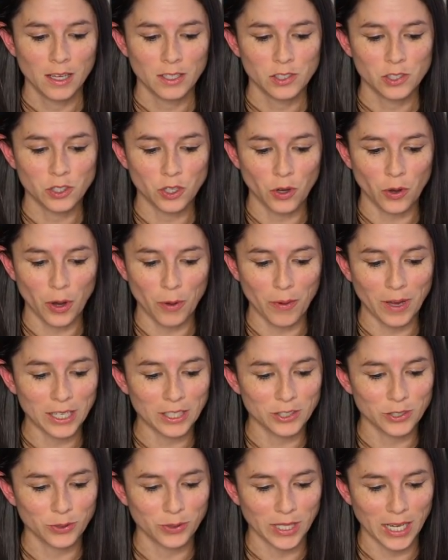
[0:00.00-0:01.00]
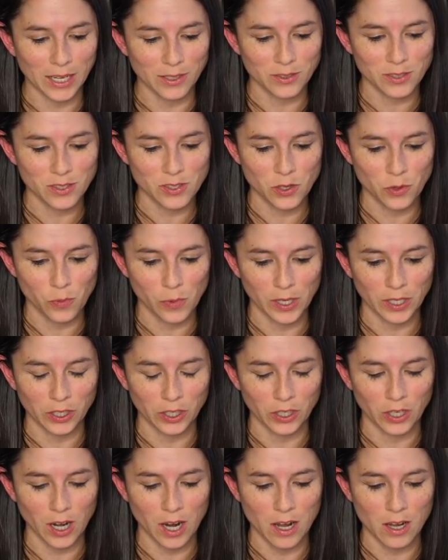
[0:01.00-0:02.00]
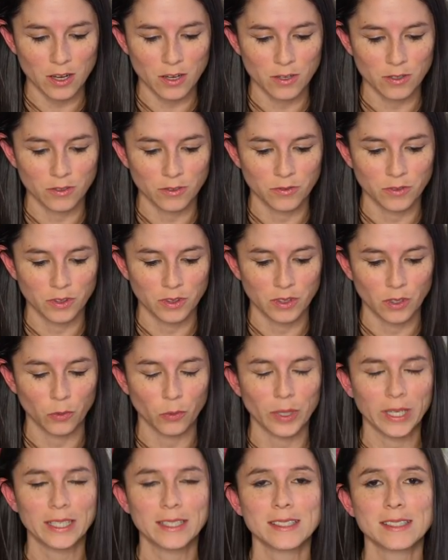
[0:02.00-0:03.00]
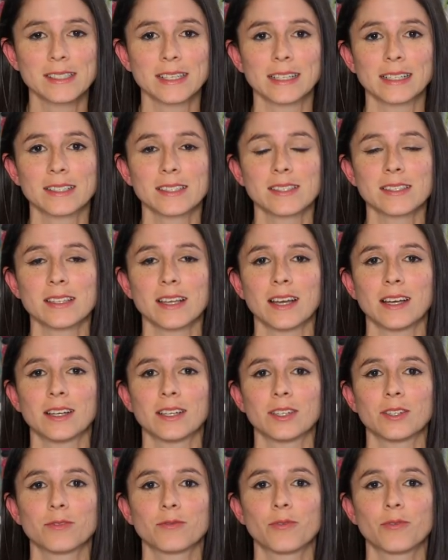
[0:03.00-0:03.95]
So I wanted to announce the winner of the week six uh,